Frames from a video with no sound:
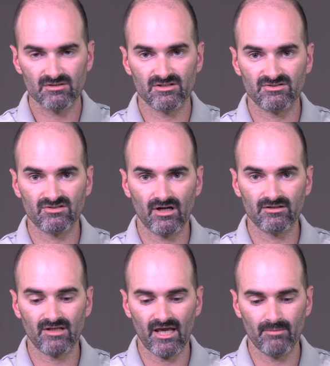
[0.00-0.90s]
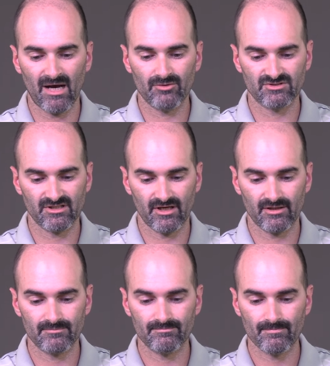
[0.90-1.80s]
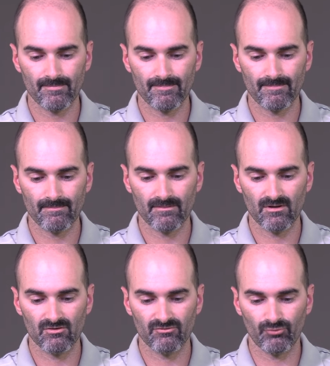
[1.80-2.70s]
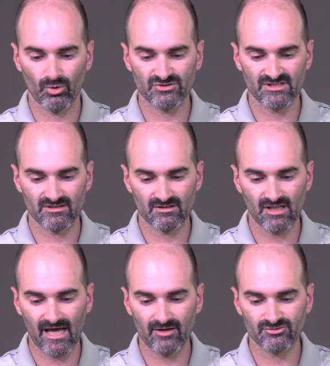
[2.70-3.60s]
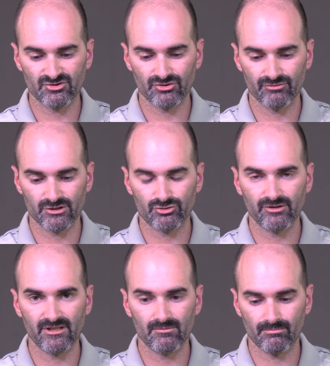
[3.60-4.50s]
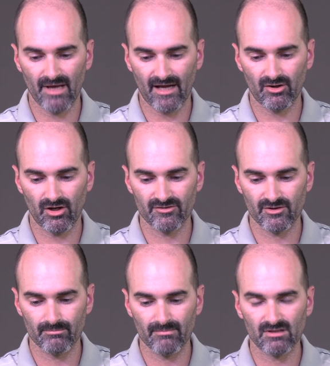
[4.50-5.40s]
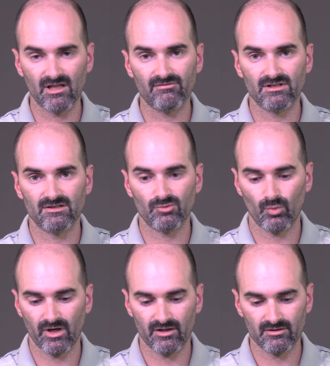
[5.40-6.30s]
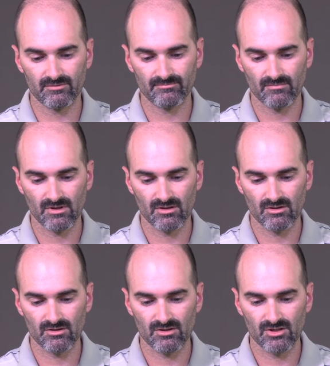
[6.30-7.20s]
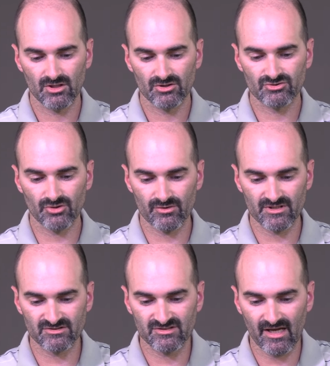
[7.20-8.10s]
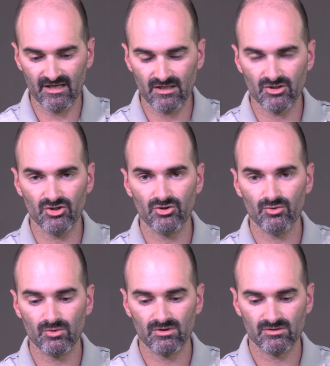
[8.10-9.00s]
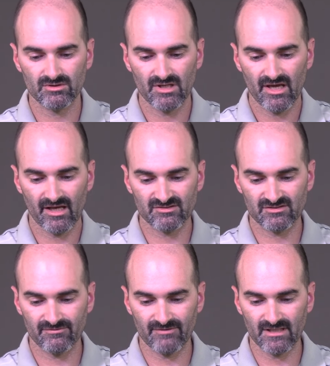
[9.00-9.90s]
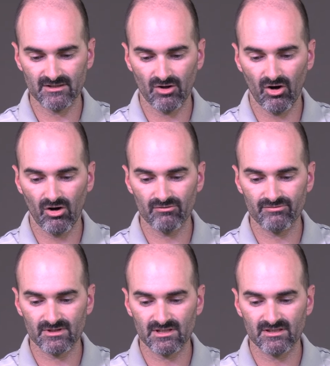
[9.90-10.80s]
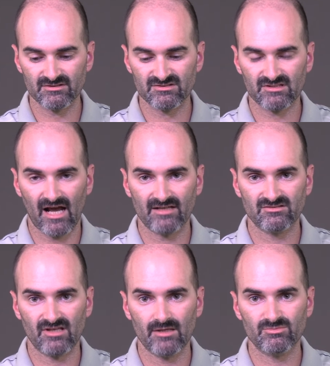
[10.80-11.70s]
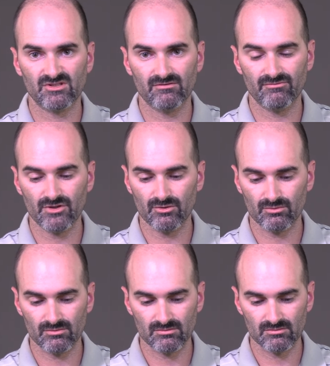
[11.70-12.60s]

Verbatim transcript: The sun came out today, forcing the clouds to retreat back on their malevolent way. So this day anew has defeated all villainous skyscapes in view,